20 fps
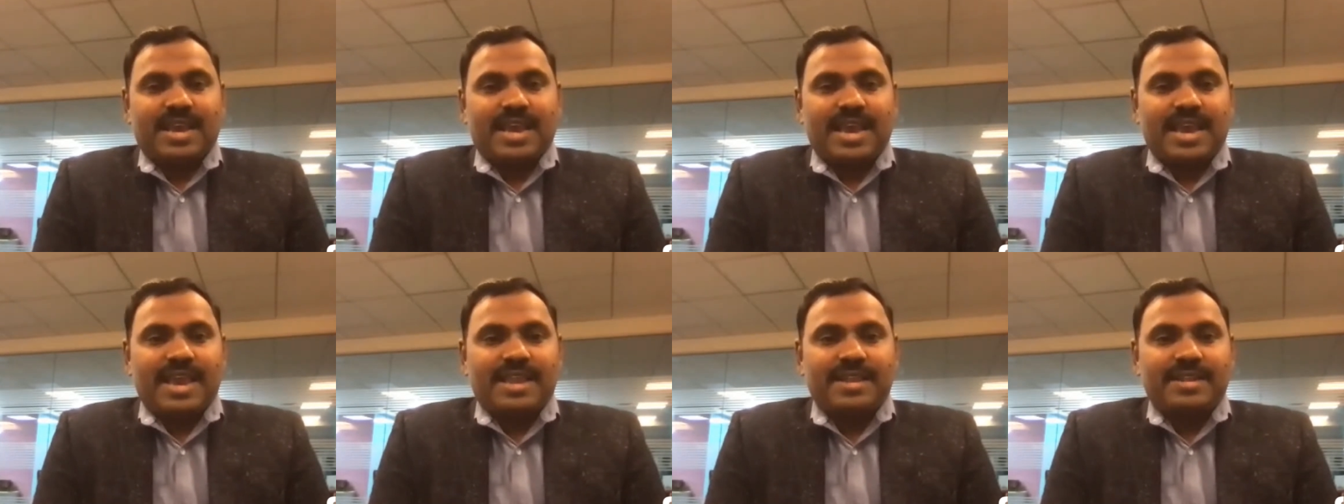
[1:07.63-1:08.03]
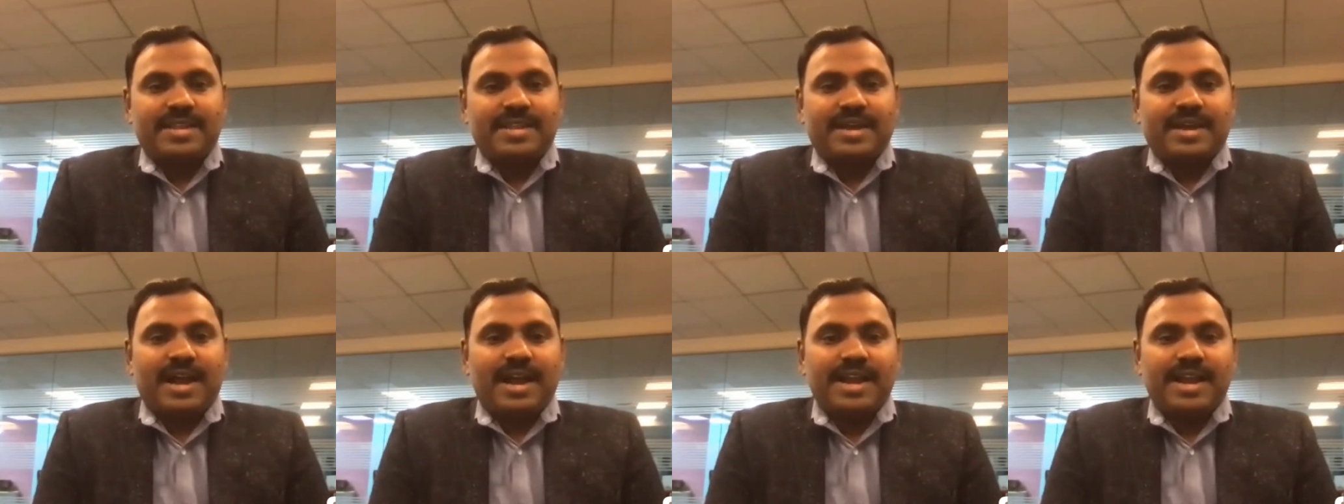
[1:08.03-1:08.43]
And
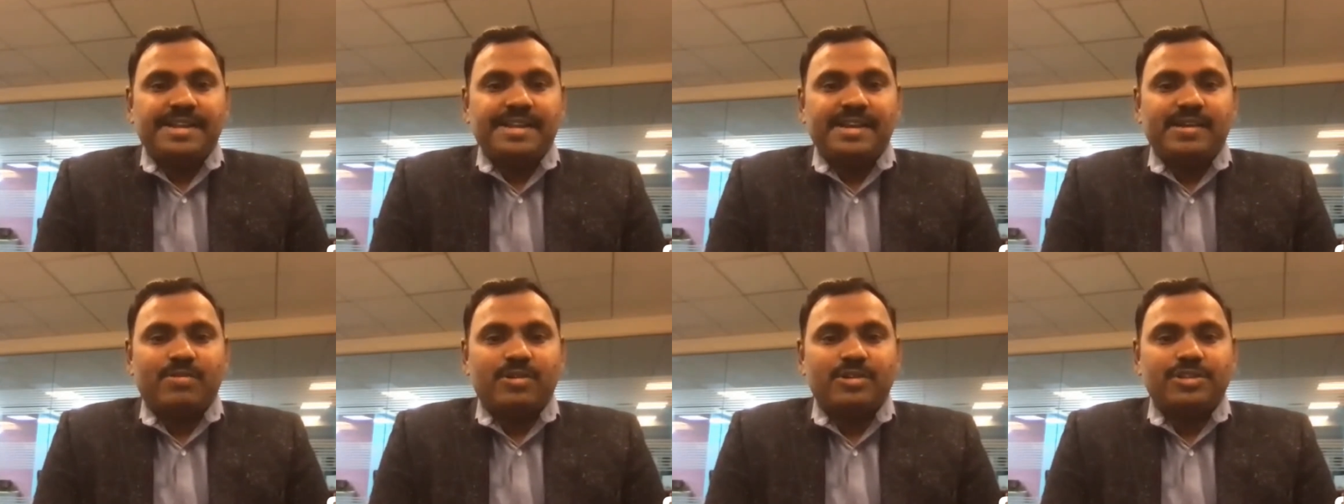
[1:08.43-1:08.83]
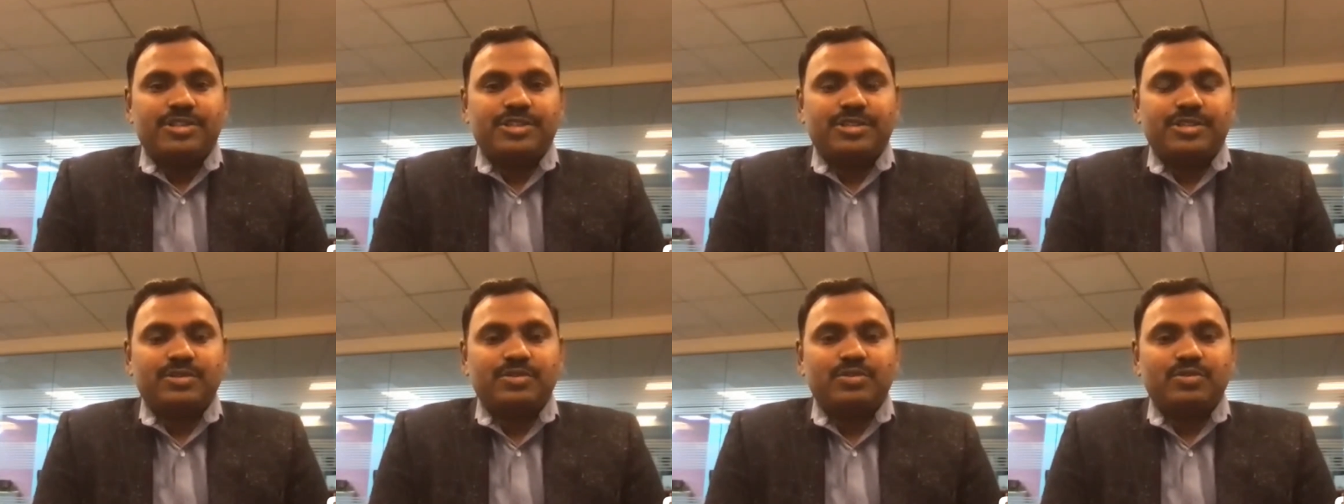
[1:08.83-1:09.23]
the idea
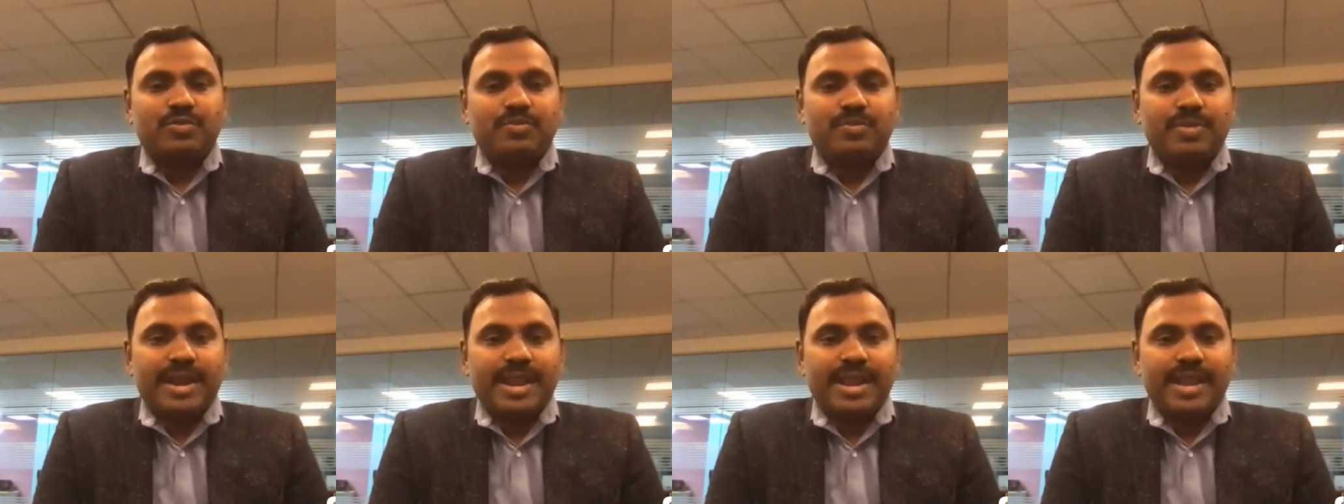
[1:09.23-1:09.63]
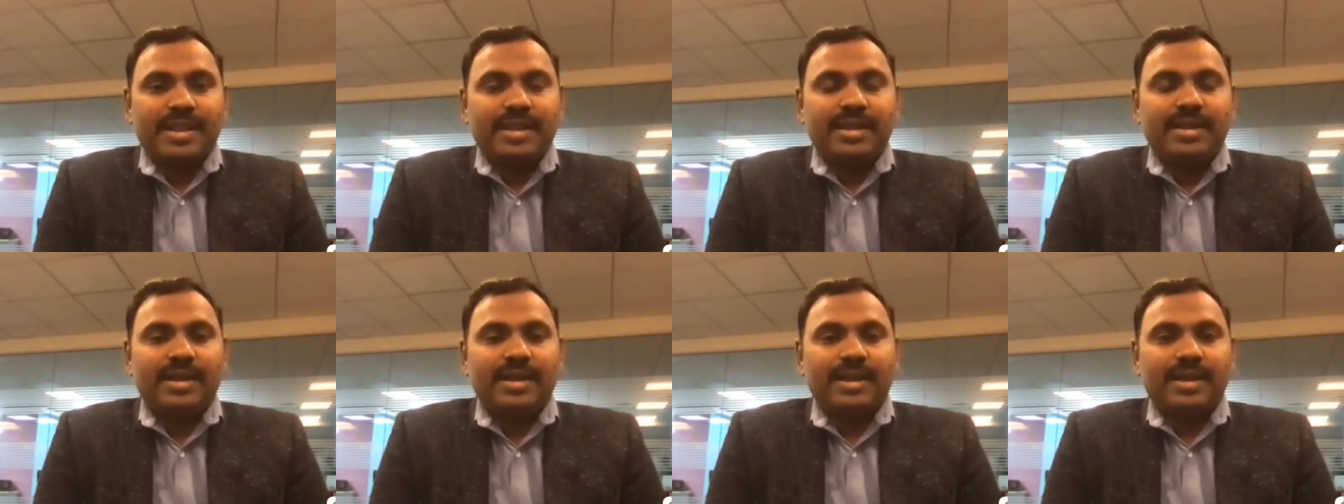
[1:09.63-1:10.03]
was to
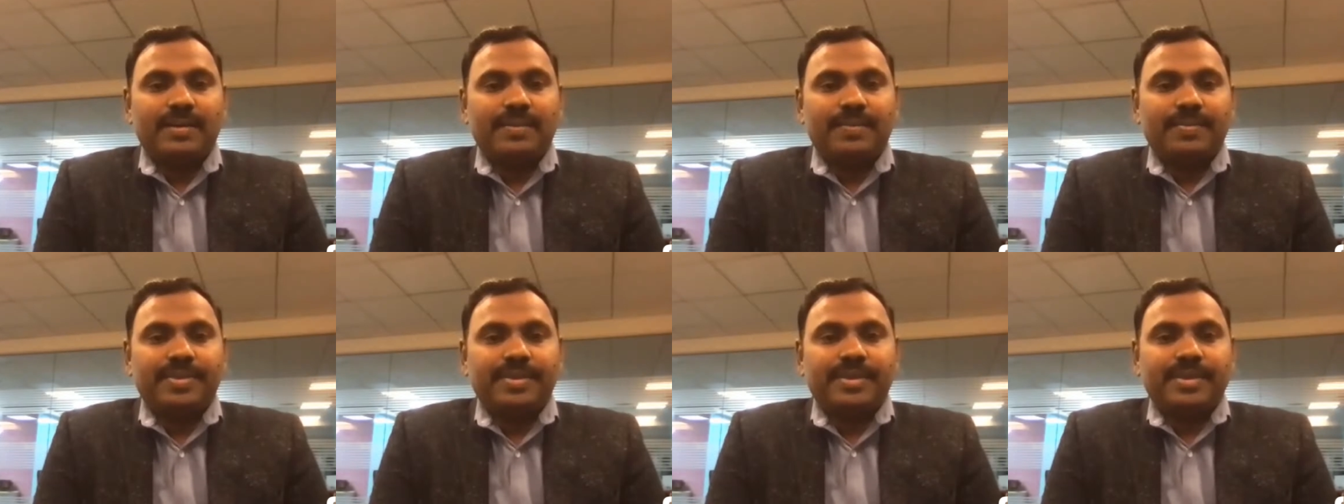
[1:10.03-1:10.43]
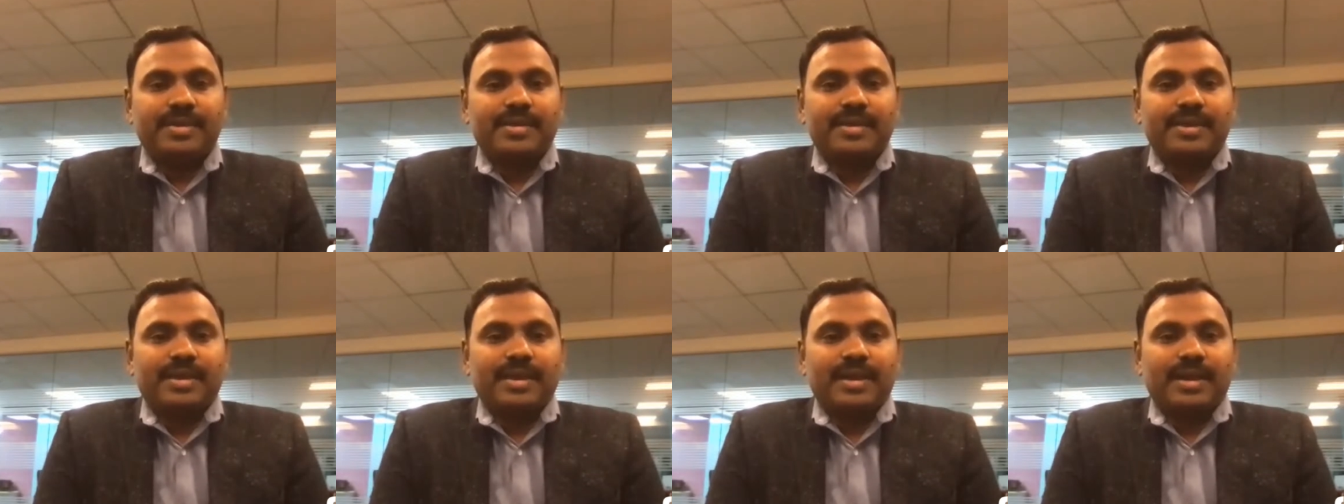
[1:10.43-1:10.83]
bring uh,
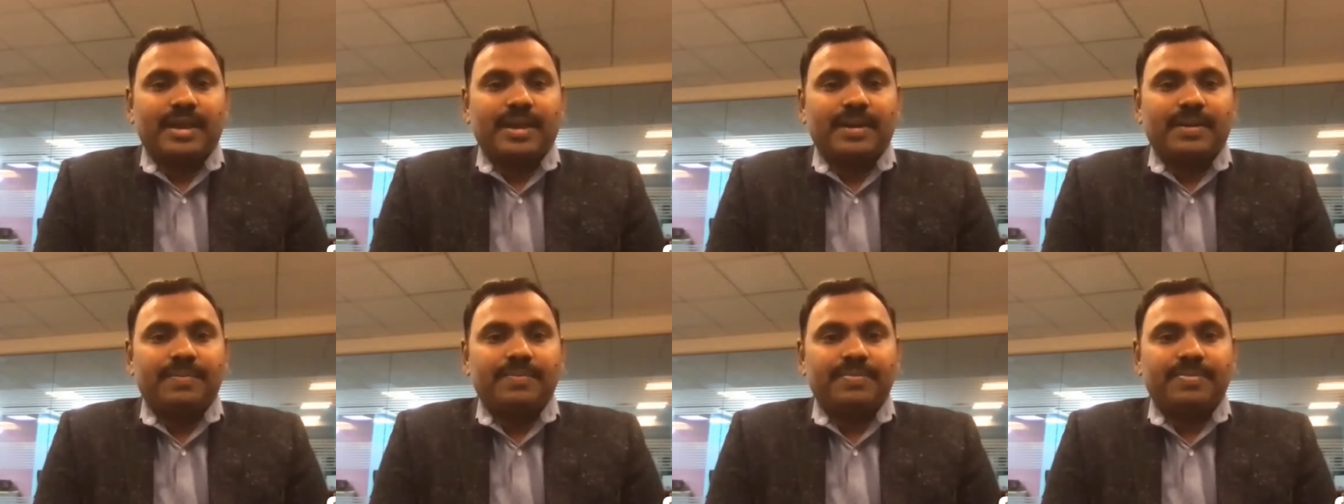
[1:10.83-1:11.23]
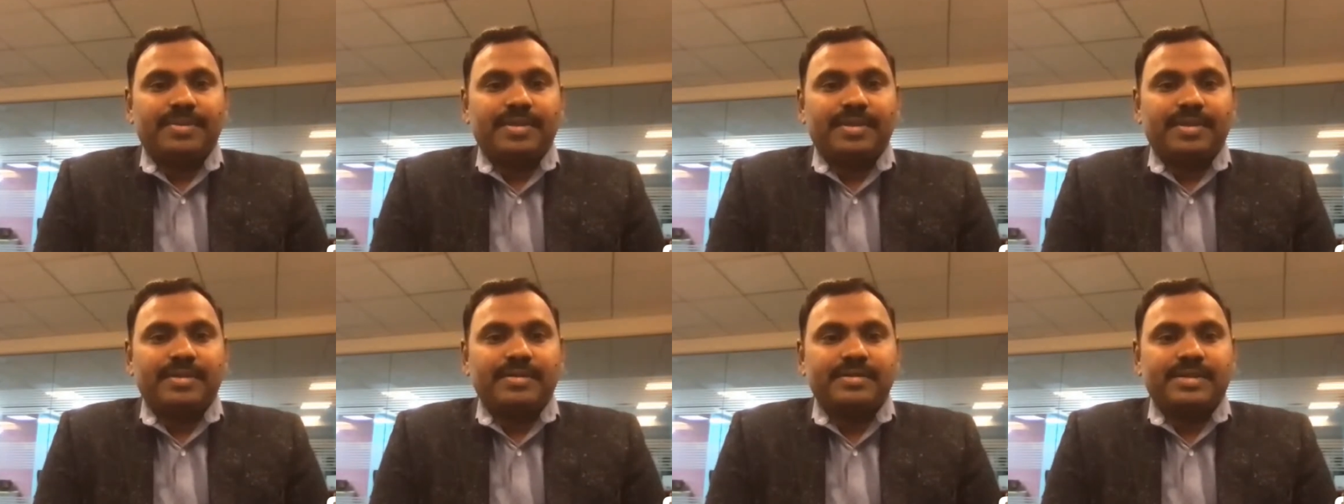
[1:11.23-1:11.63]
uh,
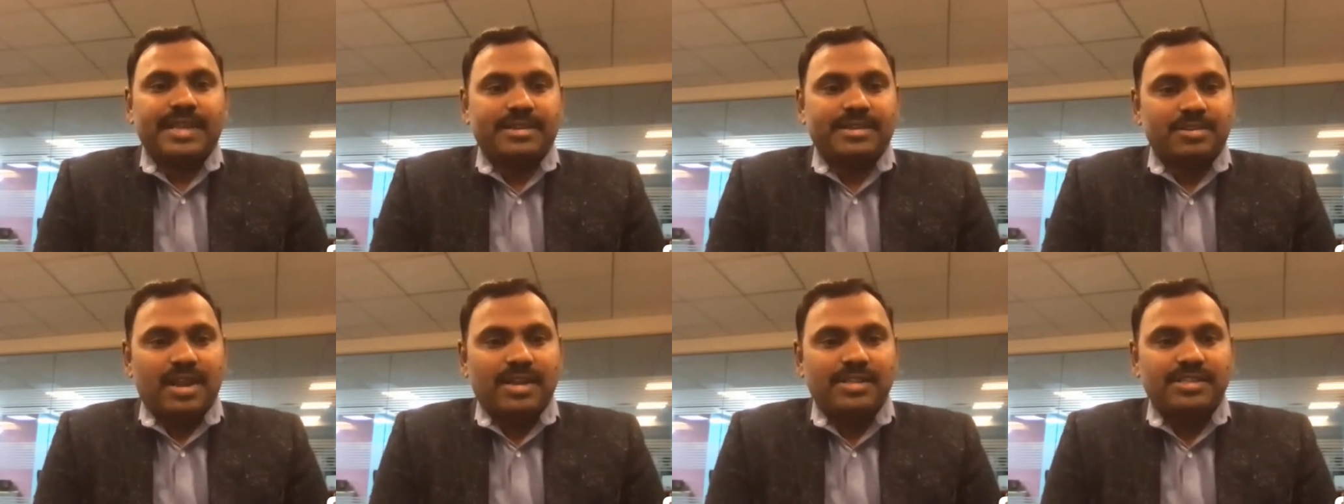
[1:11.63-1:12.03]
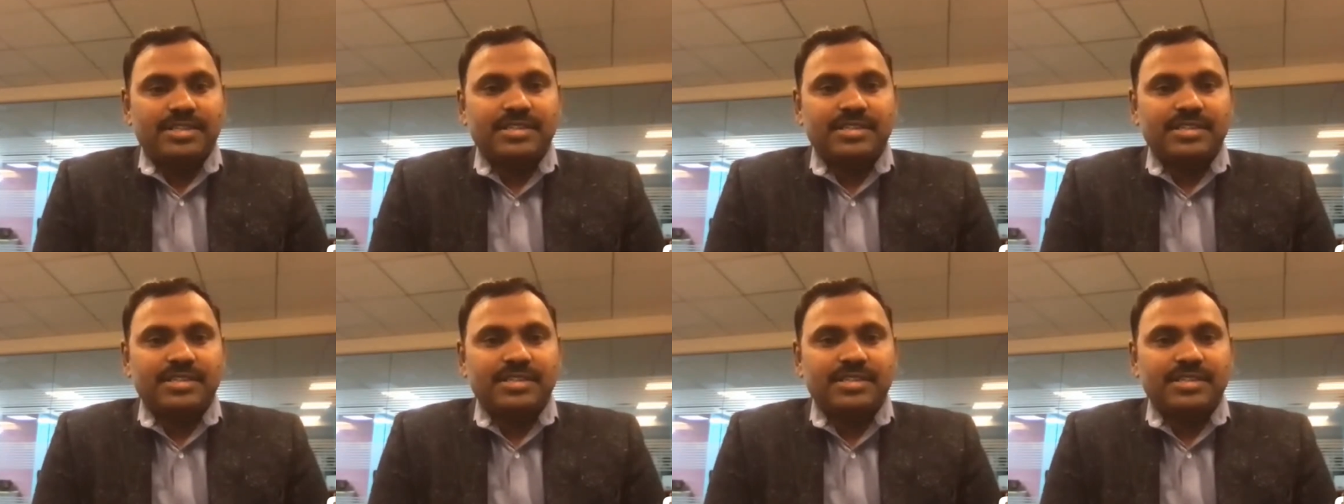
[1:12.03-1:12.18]
technologies